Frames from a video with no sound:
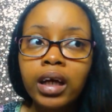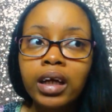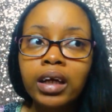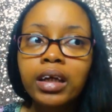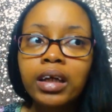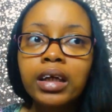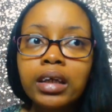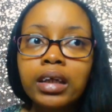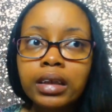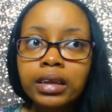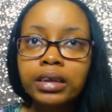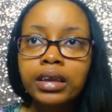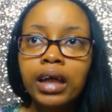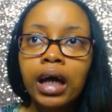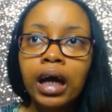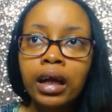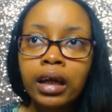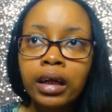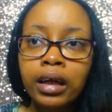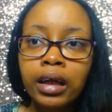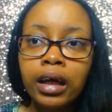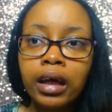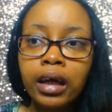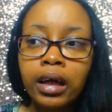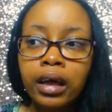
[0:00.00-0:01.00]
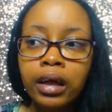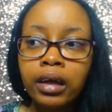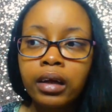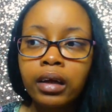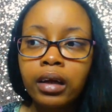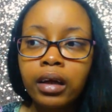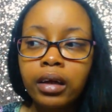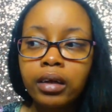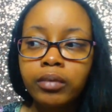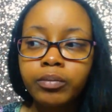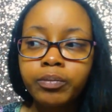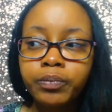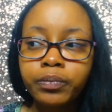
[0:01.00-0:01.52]
he decided
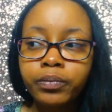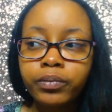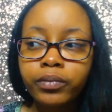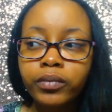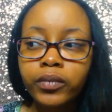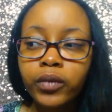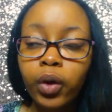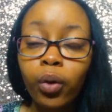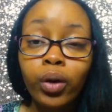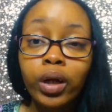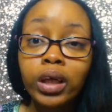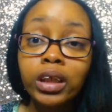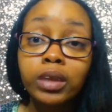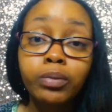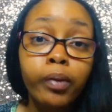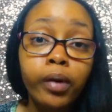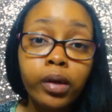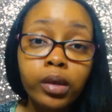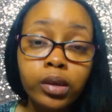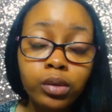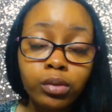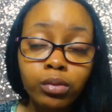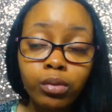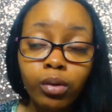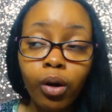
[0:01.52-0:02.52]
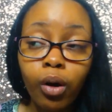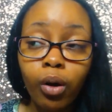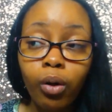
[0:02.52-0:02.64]
in on his personal